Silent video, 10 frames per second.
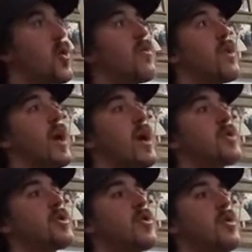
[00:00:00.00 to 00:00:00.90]

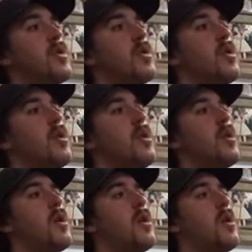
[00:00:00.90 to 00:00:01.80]
overhand shooter.
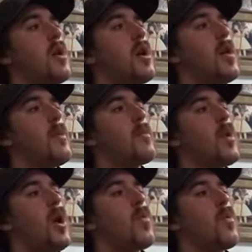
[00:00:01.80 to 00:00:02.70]
I'm
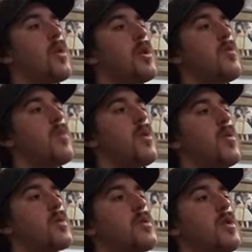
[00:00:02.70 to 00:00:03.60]
not worried about